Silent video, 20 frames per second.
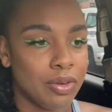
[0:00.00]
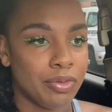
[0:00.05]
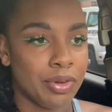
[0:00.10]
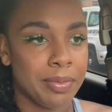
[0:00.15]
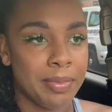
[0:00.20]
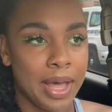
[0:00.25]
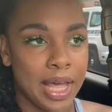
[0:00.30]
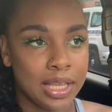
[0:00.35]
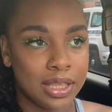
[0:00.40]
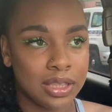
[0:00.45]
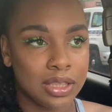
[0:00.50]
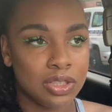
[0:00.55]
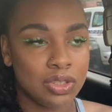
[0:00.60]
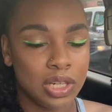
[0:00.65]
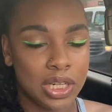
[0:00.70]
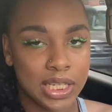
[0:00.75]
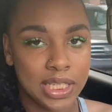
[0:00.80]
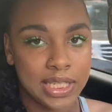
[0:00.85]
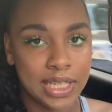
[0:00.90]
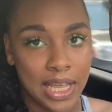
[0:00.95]
We're back
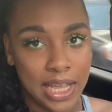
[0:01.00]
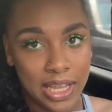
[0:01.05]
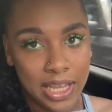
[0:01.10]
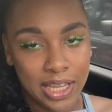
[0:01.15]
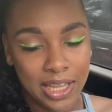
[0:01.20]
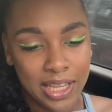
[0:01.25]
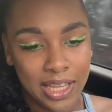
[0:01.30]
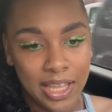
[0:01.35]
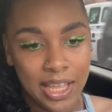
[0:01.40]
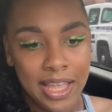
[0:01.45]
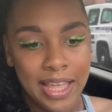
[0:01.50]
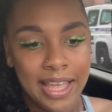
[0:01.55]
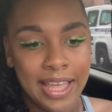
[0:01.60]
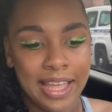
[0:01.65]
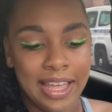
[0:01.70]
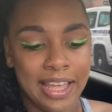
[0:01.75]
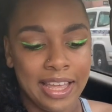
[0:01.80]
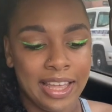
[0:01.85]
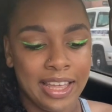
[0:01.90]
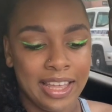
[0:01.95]
to the site,
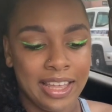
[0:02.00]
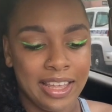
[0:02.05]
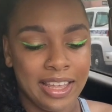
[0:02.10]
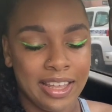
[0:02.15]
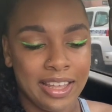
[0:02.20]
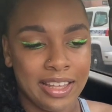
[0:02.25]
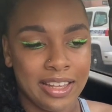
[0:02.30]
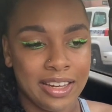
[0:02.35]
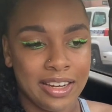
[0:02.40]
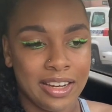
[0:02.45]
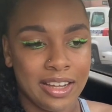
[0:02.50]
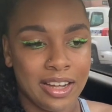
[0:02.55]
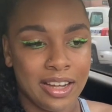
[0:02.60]
and